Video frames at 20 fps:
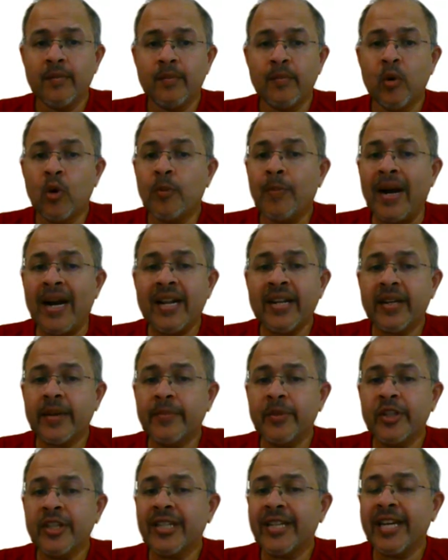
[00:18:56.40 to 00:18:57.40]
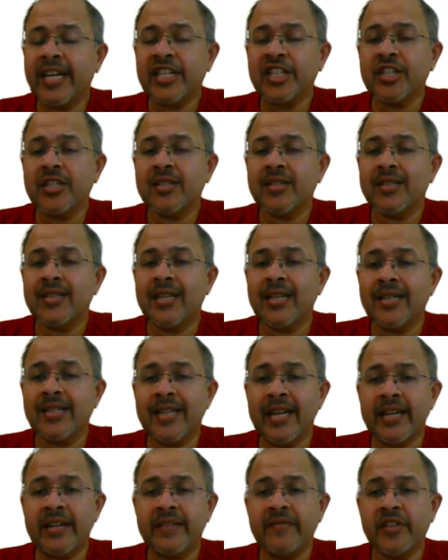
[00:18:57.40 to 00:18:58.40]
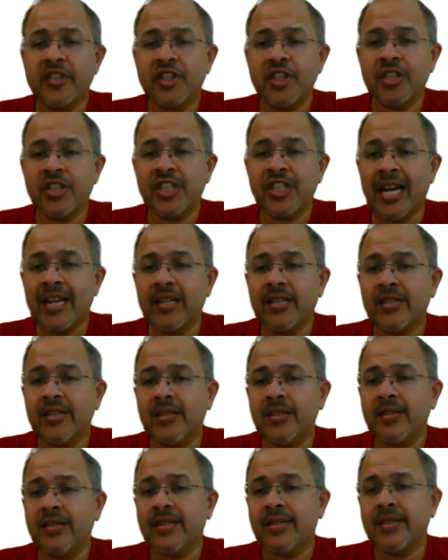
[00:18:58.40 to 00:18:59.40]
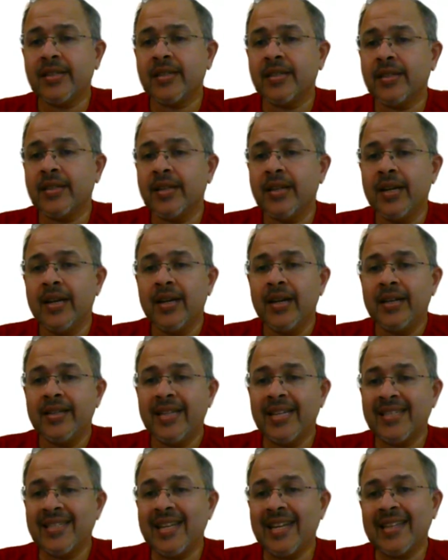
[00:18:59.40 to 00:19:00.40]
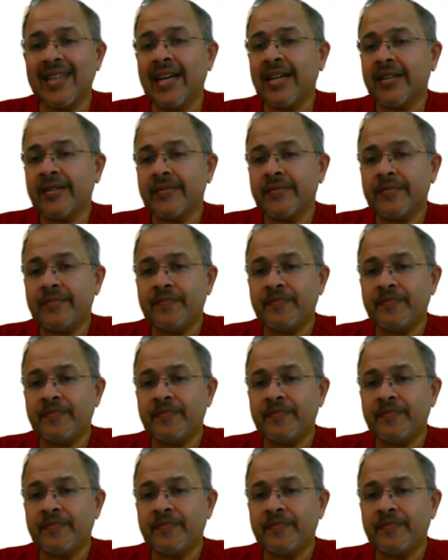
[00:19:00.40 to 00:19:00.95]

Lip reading: mobile communications and television channels and things like that.